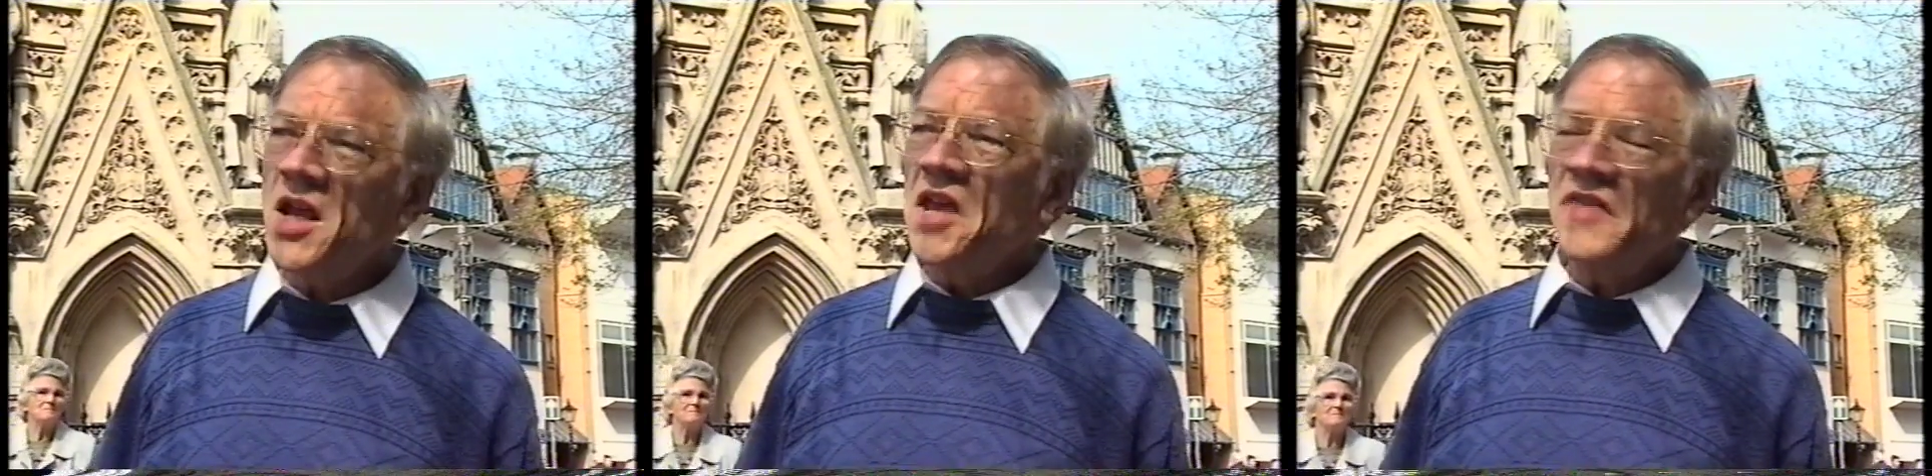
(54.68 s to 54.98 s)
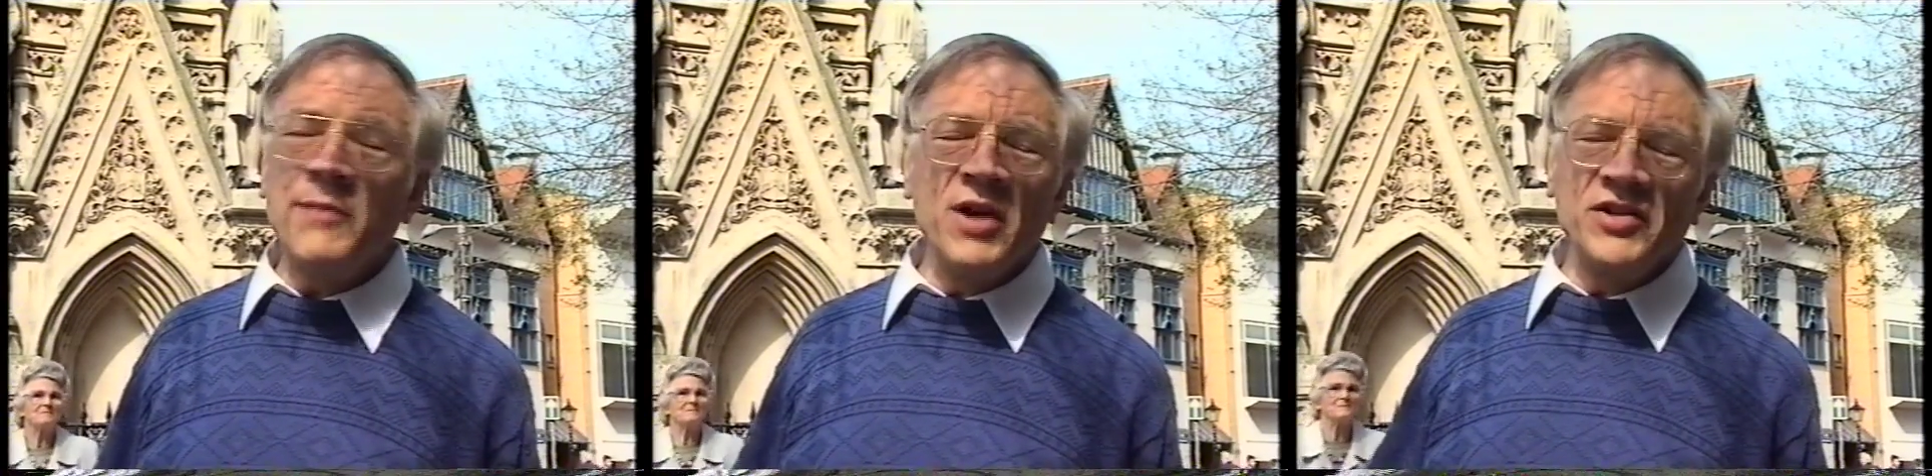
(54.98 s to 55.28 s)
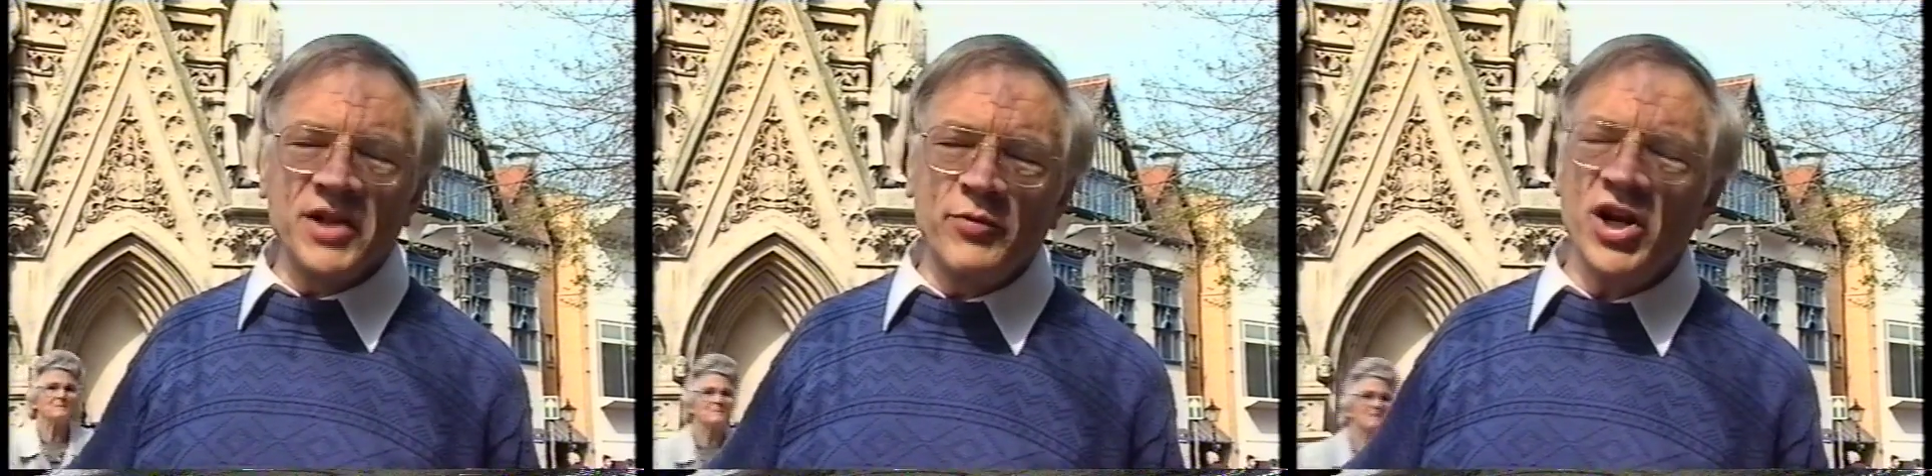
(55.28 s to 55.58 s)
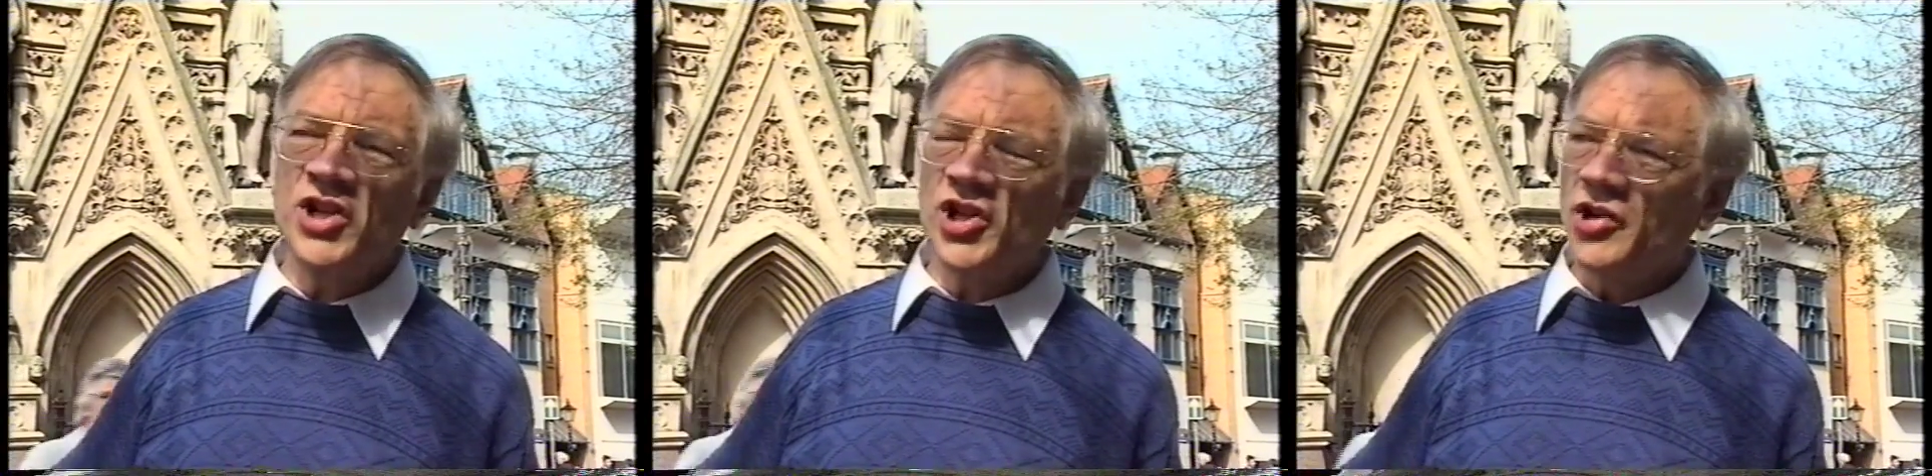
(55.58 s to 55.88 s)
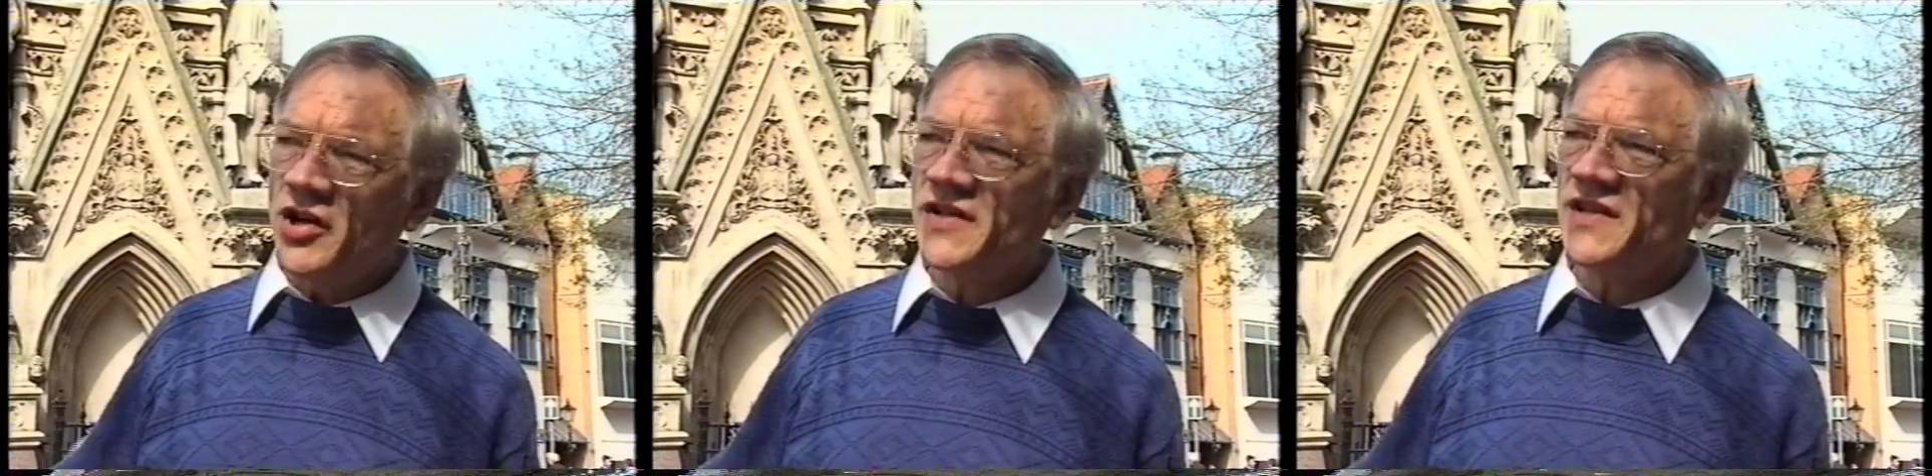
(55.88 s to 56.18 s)
a bridge
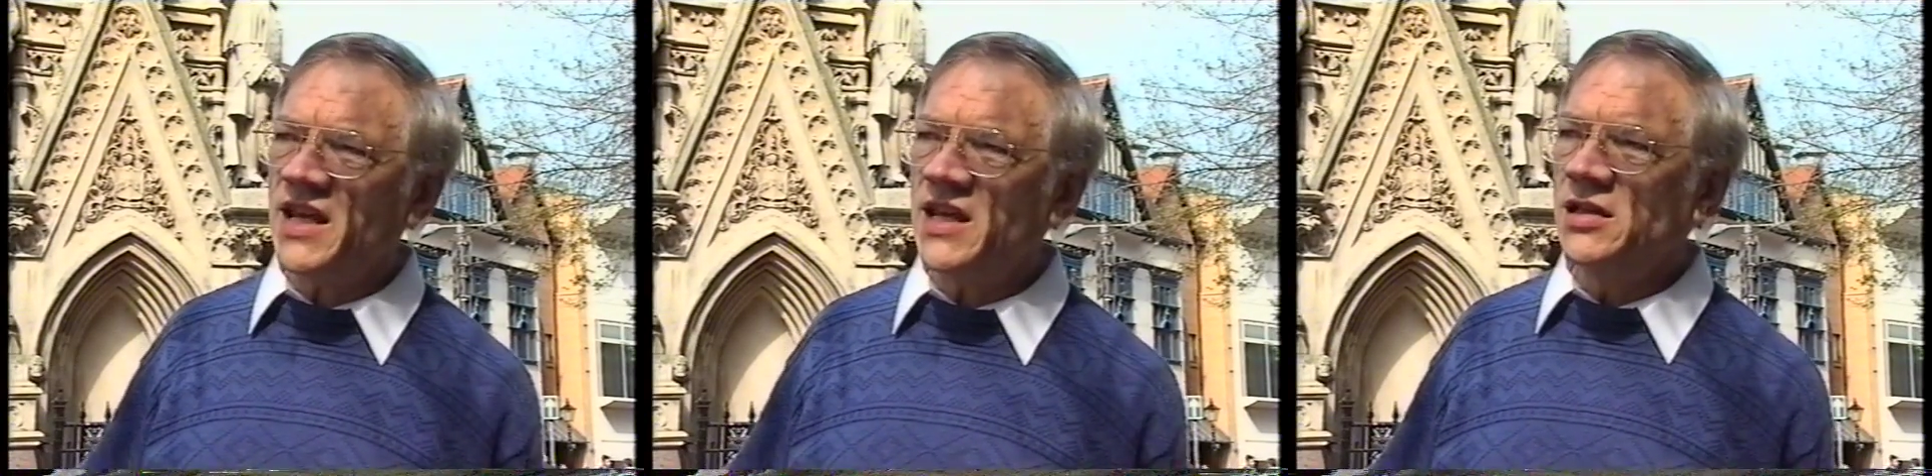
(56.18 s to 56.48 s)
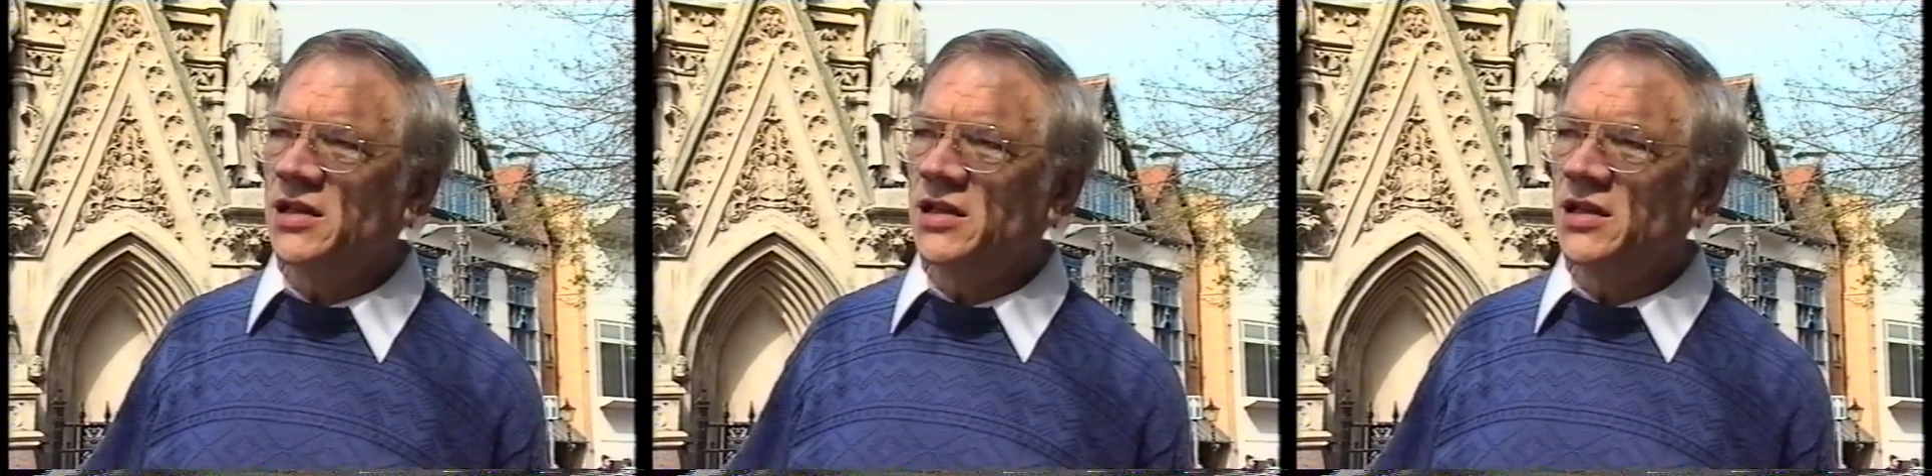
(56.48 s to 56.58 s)
across the